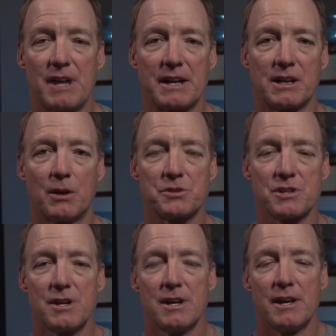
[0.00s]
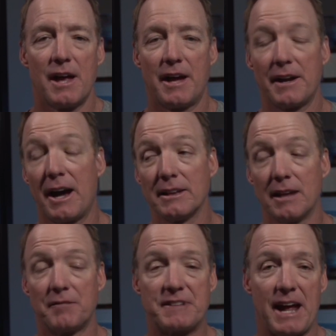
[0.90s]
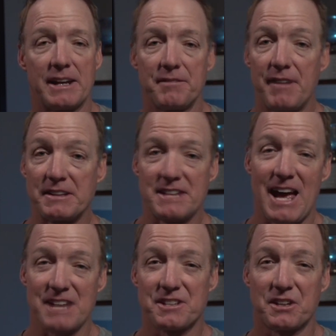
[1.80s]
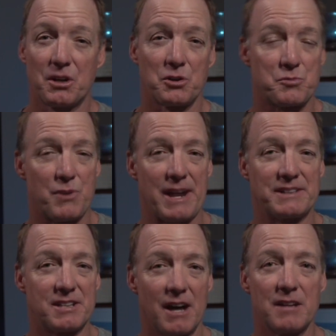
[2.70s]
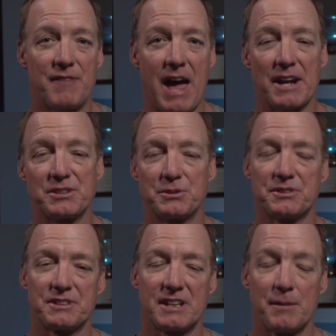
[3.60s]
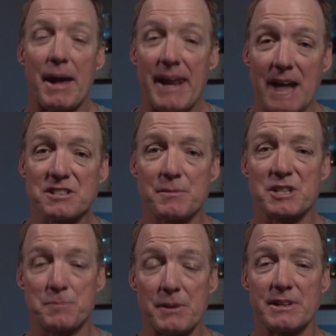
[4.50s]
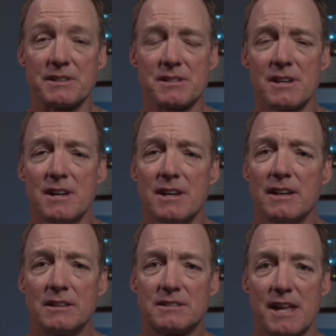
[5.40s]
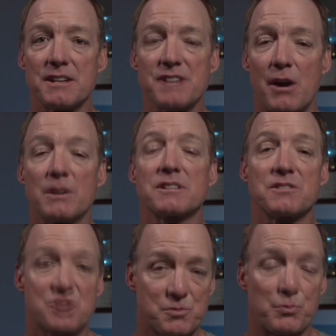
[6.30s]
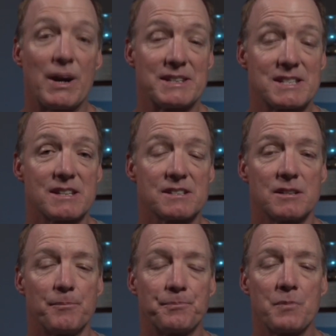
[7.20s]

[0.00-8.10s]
line coach. And I love Danny, fantastic coach, brought a ton of attitude to the team, and had some experience in Dennis Erickson's spread system,